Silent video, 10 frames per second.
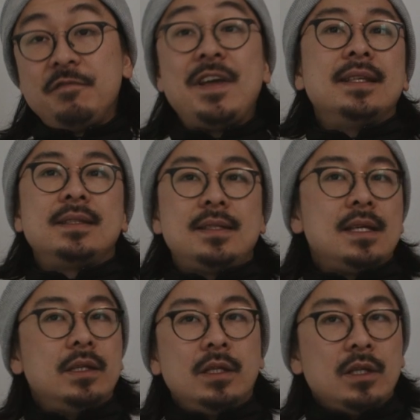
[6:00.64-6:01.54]
events
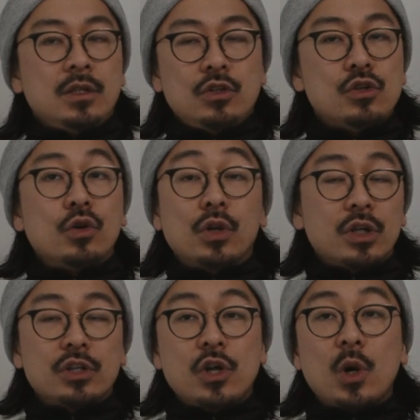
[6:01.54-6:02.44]
that you no
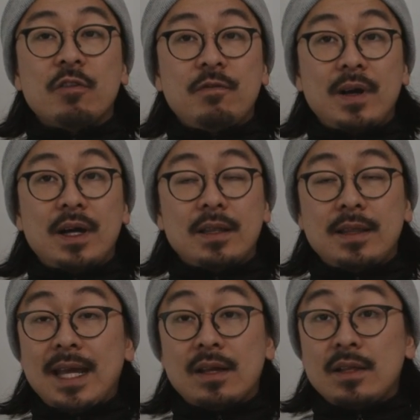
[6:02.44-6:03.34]
longer know if
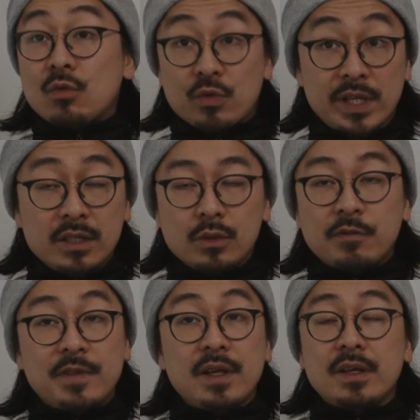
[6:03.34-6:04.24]
they're real or
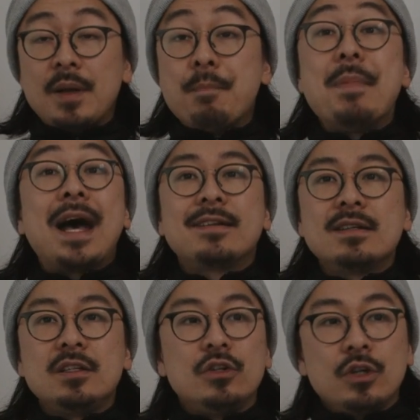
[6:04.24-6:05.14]
if they're
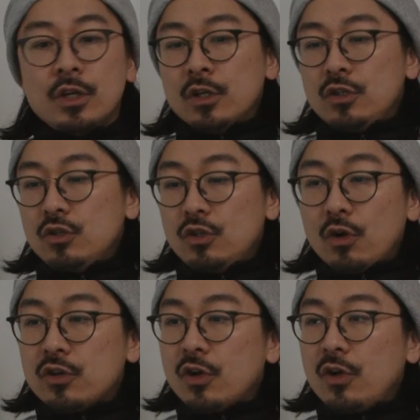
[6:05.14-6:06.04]
imagined. You
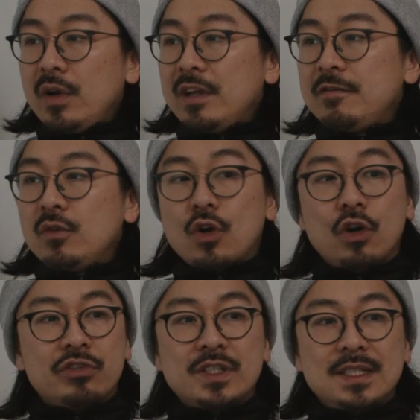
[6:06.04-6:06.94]
don't know if your
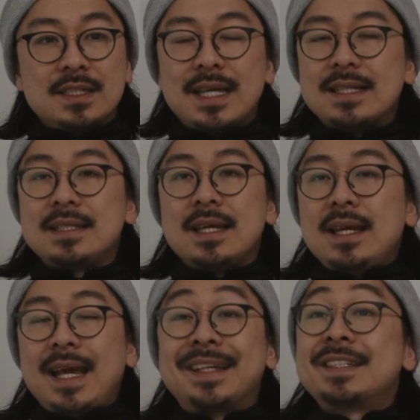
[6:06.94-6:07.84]
consciousness has
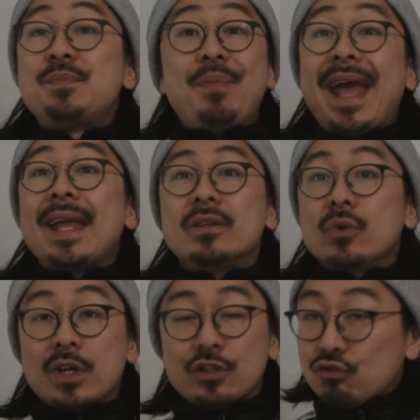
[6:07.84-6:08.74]
expanded
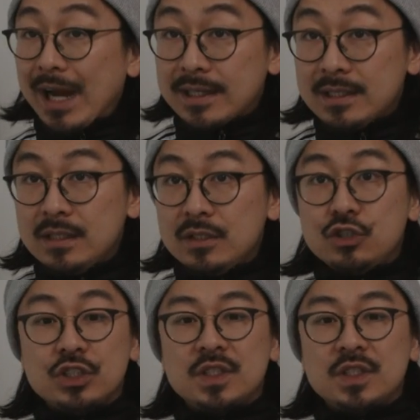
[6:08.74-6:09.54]
or contracted.